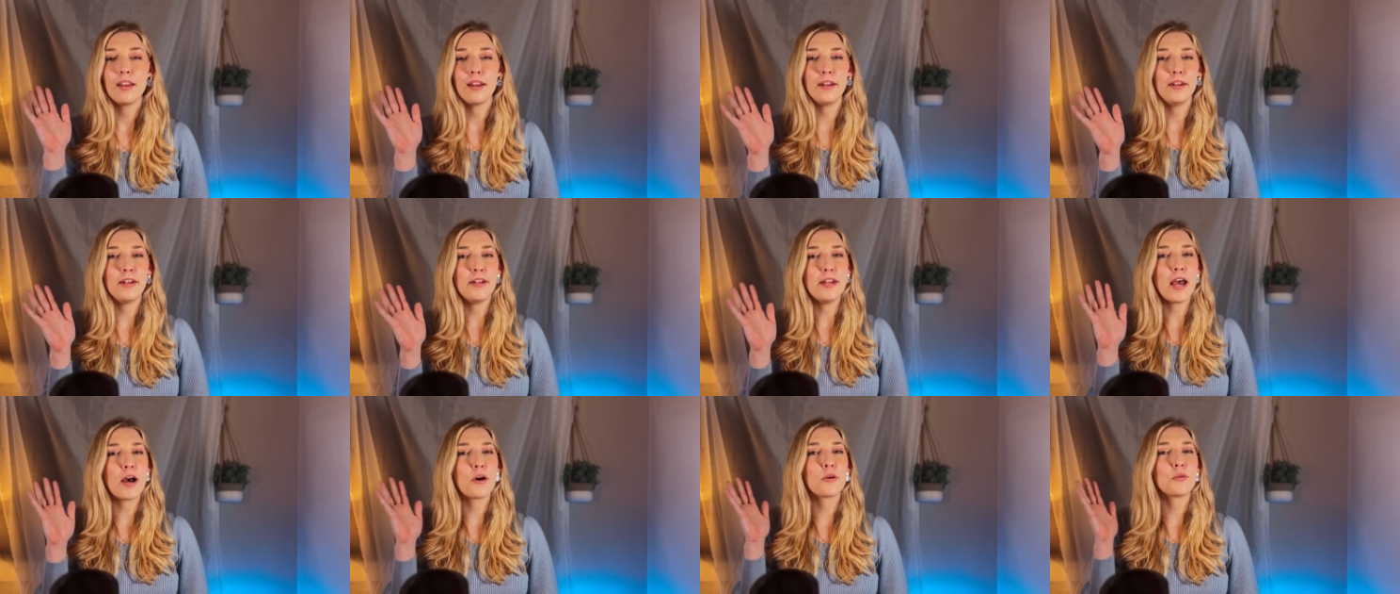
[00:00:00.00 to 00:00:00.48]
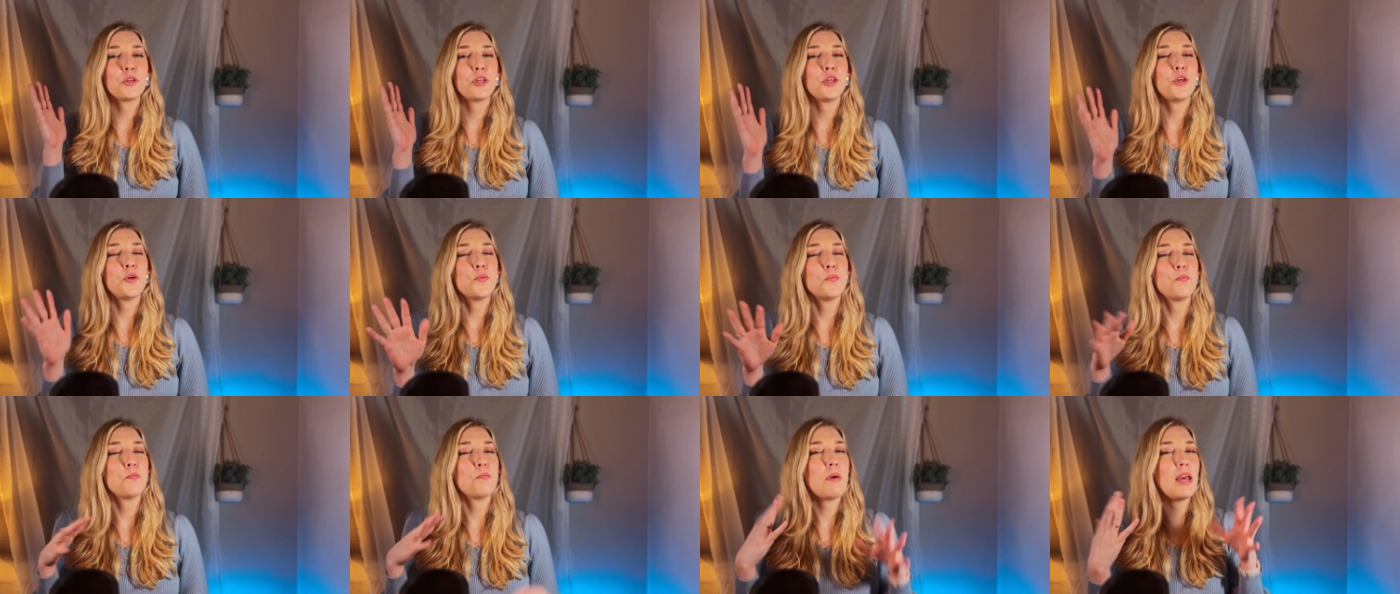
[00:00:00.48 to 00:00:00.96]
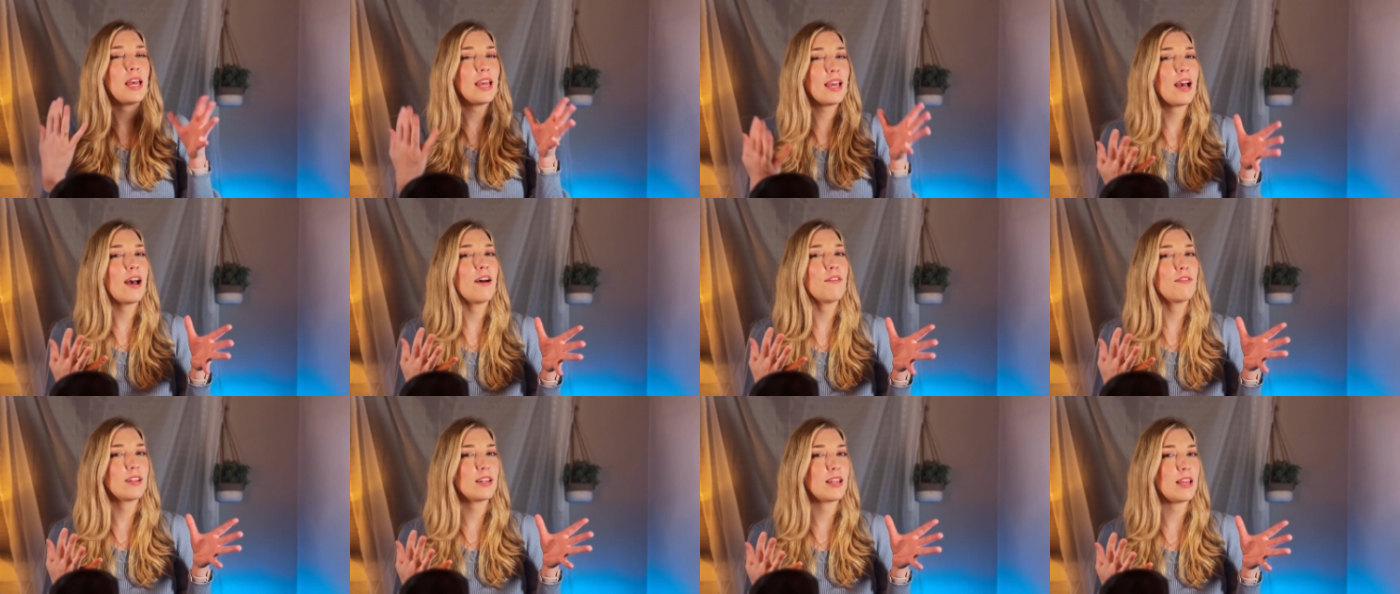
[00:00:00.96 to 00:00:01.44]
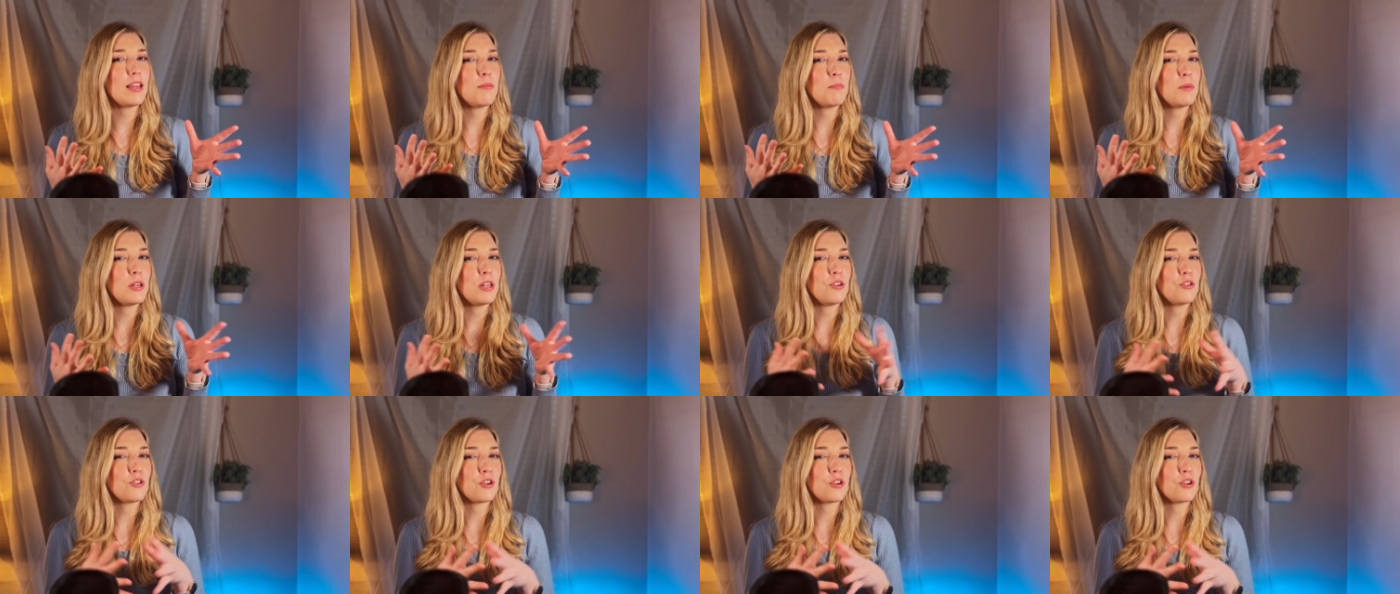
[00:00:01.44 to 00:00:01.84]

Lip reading: Now, you may have an image